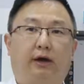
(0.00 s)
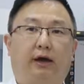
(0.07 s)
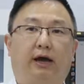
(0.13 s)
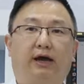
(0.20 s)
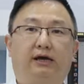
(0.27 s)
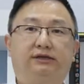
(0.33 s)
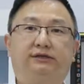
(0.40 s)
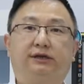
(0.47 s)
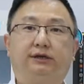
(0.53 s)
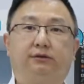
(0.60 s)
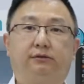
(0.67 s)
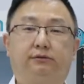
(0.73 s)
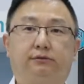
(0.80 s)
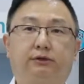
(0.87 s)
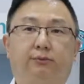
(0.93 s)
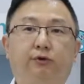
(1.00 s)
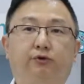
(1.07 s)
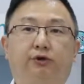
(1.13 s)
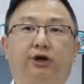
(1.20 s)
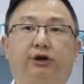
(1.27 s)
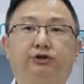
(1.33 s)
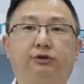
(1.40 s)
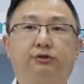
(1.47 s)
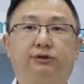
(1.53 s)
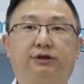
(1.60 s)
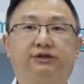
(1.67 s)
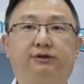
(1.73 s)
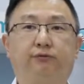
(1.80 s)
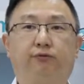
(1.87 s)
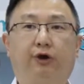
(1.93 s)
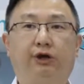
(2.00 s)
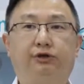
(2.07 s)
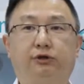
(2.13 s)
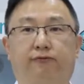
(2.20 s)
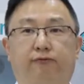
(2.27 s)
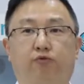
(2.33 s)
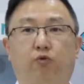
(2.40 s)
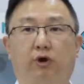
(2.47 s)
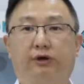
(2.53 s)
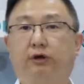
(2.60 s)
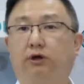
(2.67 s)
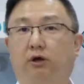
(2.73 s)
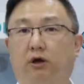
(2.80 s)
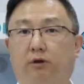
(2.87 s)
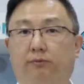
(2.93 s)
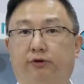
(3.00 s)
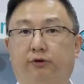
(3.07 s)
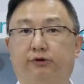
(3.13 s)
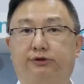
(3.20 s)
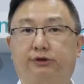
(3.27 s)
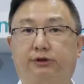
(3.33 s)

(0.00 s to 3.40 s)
has a communication distance range of 1 kilometer,